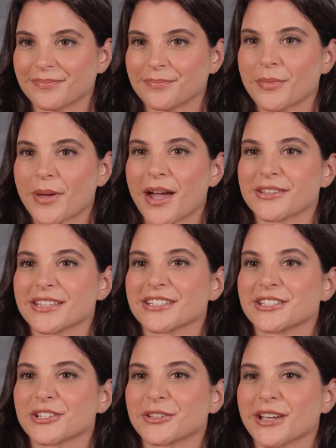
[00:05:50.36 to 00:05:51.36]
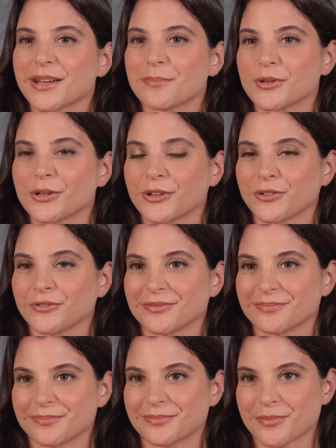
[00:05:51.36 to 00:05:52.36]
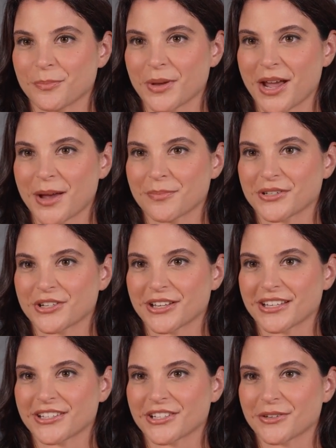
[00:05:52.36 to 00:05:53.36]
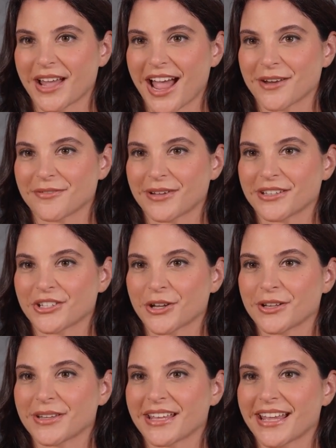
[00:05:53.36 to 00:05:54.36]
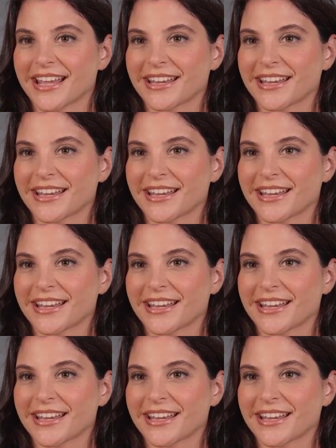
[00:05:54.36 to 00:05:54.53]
processes you can improve, what opportunities you have internally and